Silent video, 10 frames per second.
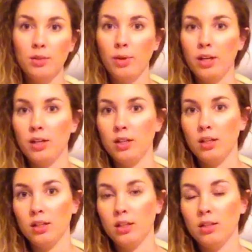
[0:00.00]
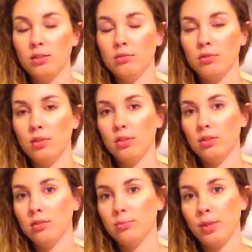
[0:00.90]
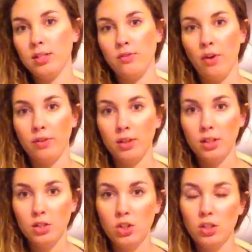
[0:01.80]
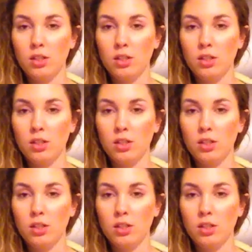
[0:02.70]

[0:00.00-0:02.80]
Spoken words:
Why did I not get positive ovulation?